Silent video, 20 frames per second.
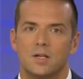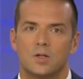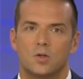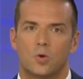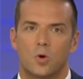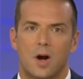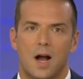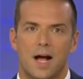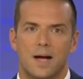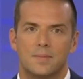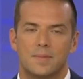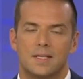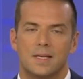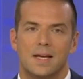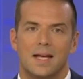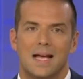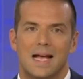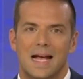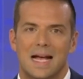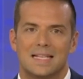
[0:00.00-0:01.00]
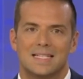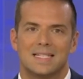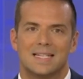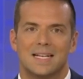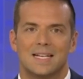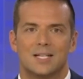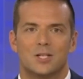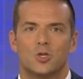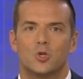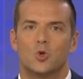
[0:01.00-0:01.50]
describes as
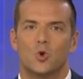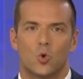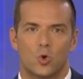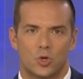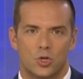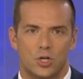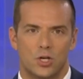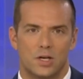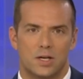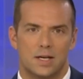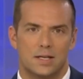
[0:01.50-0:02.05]
an extortion